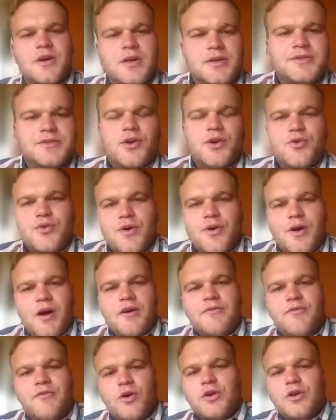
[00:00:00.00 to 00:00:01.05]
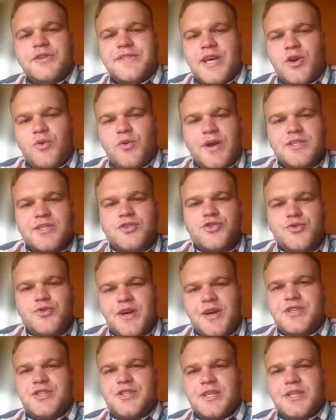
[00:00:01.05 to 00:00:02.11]
So voluntary
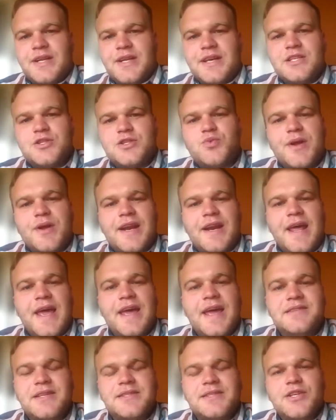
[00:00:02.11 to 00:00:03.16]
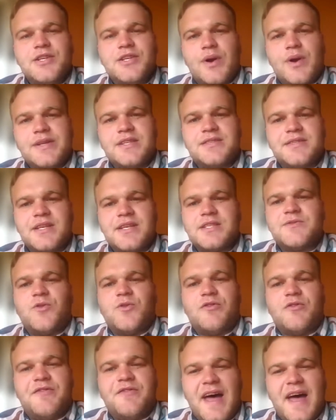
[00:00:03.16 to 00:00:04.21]
registration is when an entity registers
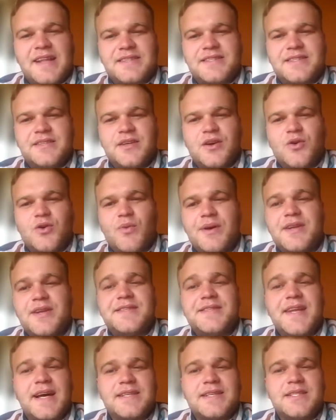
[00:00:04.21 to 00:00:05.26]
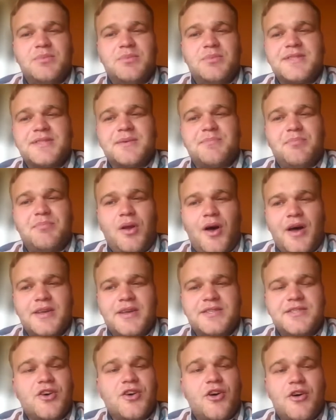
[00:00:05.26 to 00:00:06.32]
for VAT when the taxable
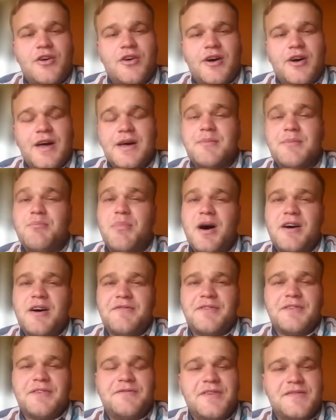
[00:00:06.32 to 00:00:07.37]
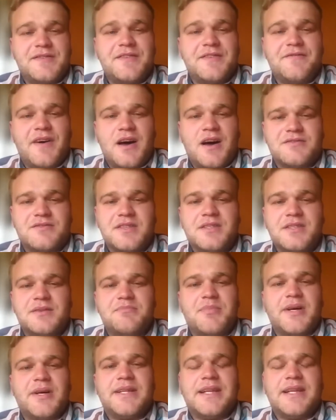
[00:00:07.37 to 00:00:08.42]
supplies are above 50,000
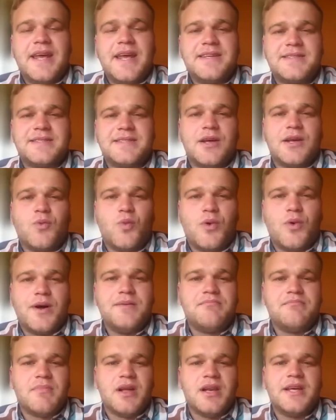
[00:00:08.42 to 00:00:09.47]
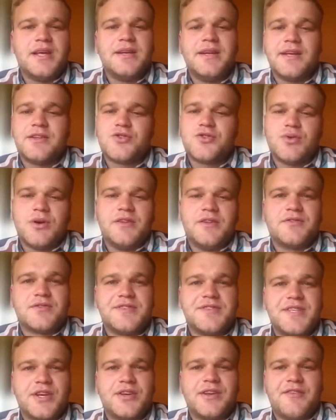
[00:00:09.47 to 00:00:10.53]
but less than 1 million in 12
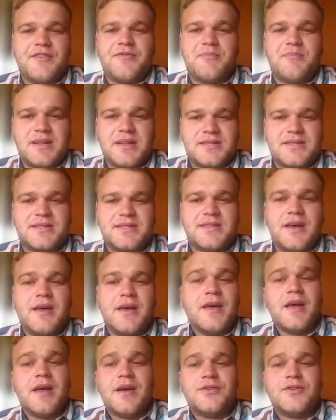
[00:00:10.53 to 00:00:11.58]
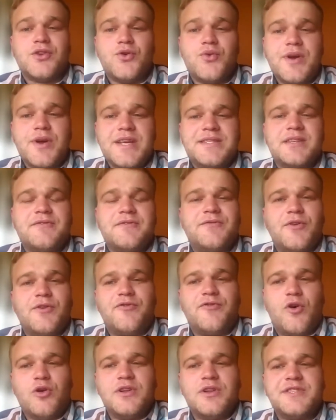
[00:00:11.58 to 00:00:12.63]
consecutive months. The reason for
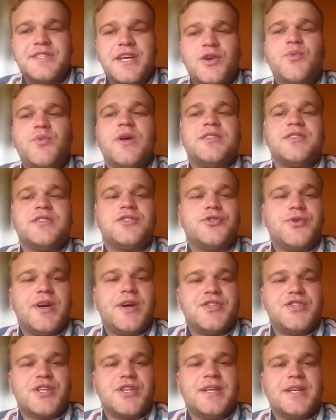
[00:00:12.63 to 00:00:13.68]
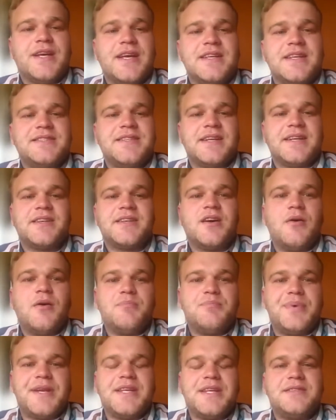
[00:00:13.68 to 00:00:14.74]
voluntary registration is that
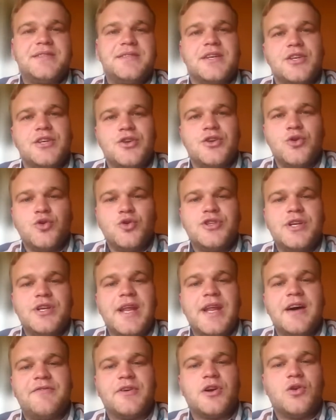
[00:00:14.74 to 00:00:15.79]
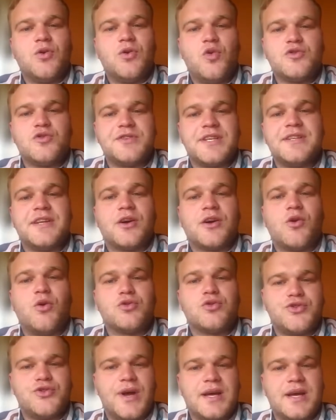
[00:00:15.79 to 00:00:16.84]
companies usually have a clause in their
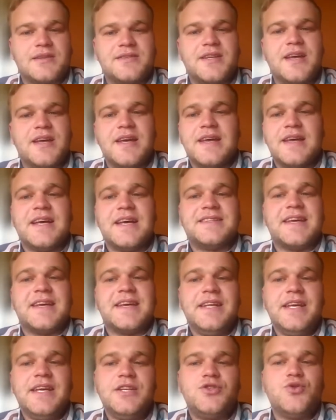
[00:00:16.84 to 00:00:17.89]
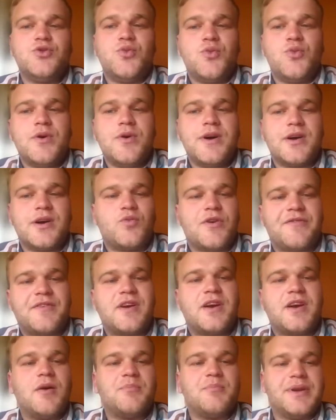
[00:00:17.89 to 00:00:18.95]
contracts that they need to work with
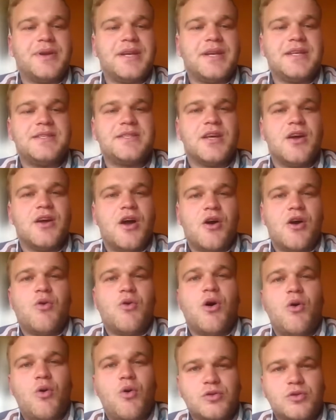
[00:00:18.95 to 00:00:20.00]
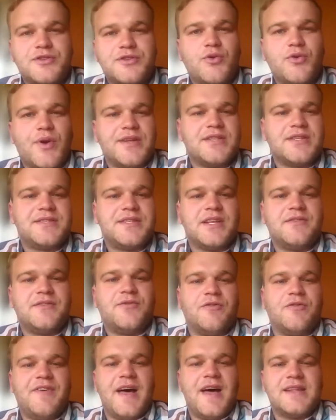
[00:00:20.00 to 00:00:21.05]
companies who are also registered
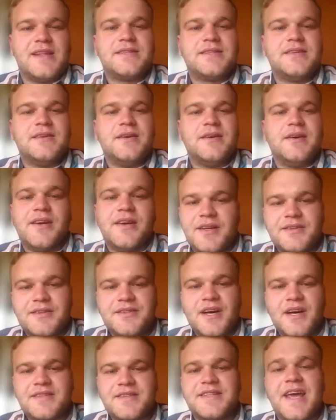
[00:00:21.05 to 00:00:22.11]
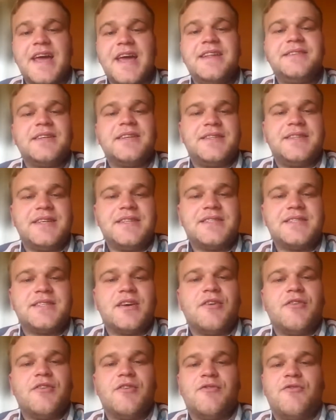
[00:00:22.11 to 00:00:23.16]
VAT. Thus,
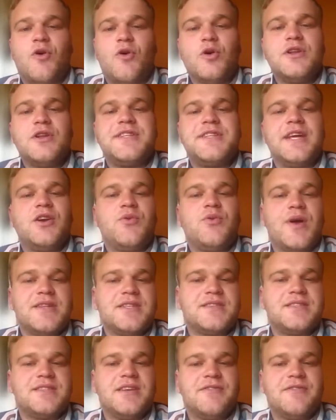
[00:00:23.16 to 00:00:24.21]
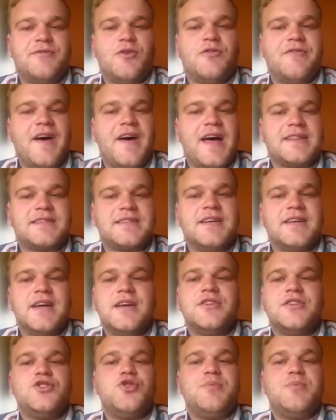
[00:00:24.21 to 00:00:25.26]
entities voluntarily register for VAT
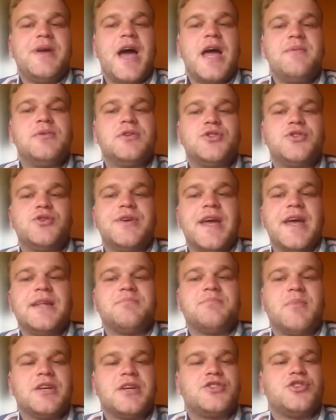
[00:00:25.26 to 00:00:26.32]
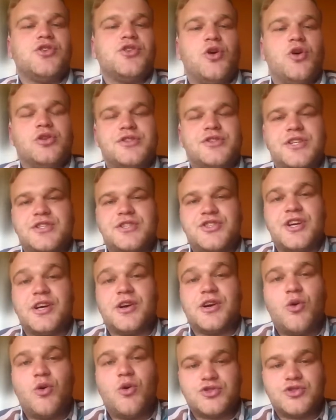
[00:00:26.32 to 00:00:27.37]
to be able to get much larger
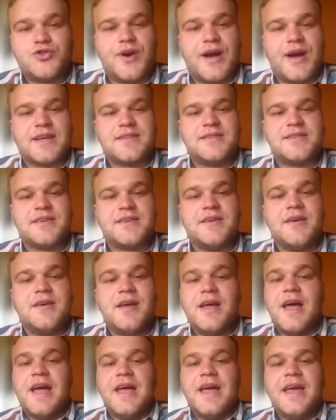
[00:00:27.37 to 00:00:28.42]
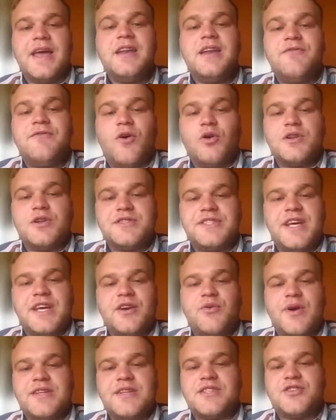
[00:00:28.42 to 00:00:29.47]
contracts.
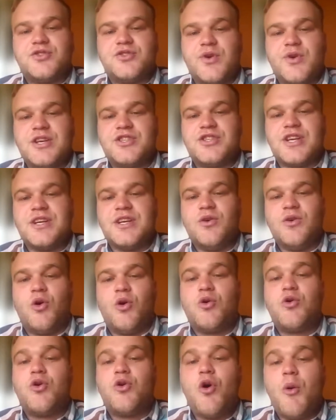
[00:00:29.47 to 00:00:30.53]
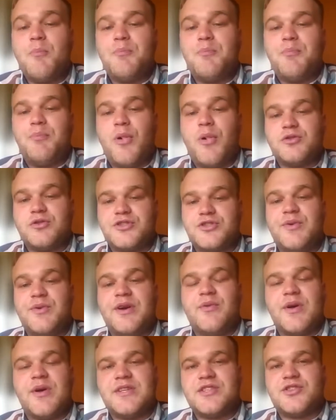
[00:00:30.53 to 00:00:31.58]
Involuntary registration or compulsory
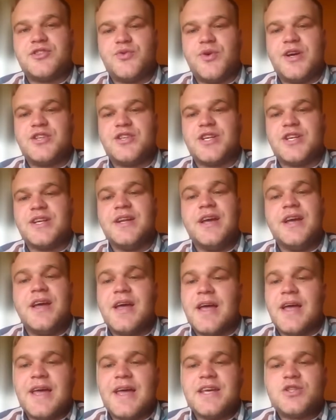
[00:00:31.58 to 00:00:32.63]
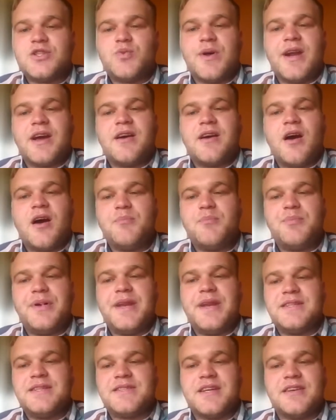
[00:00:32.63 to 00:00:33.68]
registration is when a
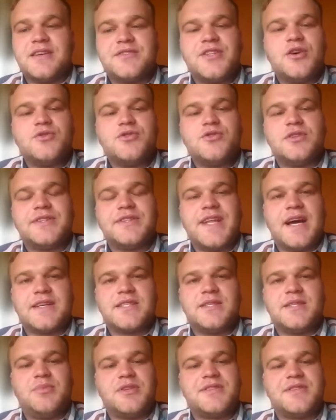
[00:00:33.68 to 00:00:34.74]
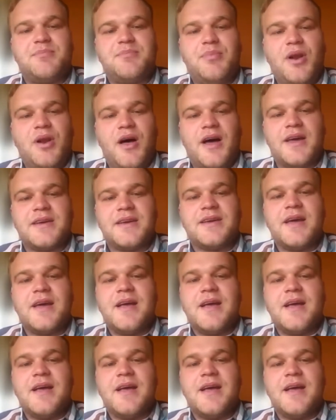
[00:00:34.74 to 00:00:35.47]
company's total taxable supply